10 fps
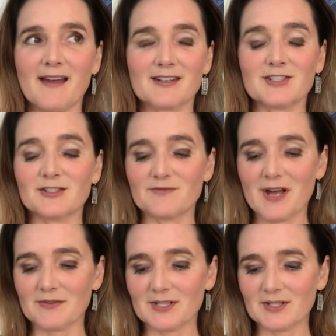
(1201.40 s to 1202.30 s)
I just
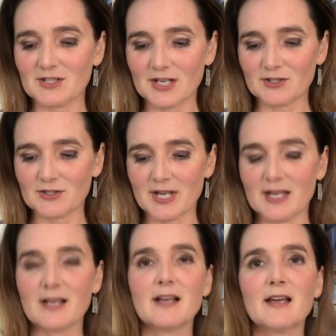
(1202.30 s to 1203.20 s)
found this yesterday.
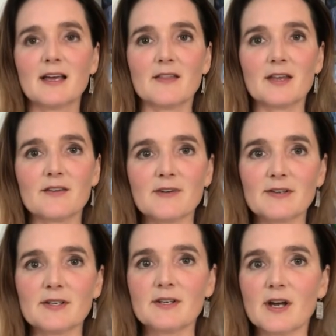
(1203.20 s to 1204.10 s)
And then I found
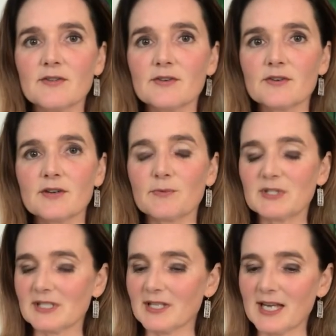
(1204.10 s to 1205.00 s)
another,
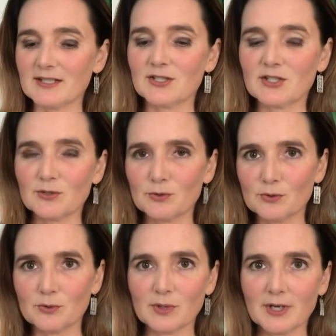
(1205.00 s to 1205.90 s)
was led
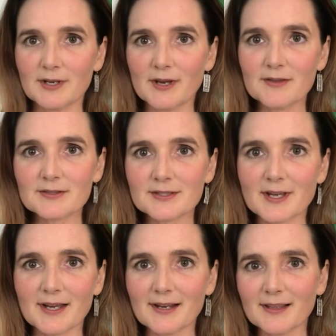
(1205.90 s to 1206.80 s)
to another
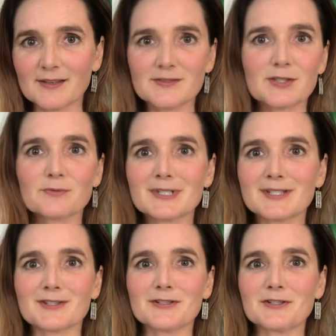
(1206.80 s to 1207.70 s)
site. I love to
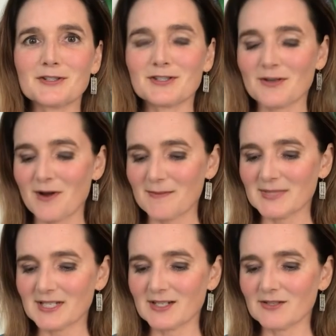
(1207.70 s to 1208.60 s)
research, so I'm
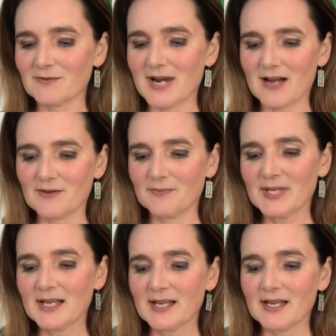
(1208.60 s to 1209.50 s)
digging around.
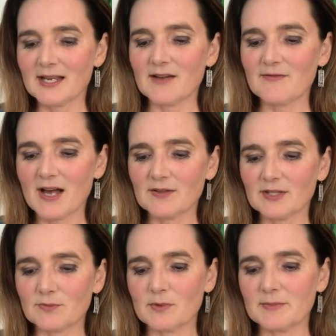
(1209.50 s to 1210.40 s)
And I found
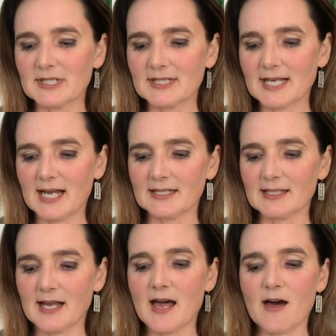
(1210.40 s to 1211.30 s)
this woman,
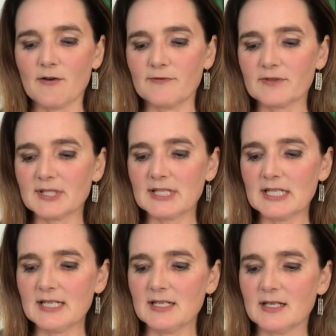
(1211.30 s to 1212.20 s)
Tanya Elfersy,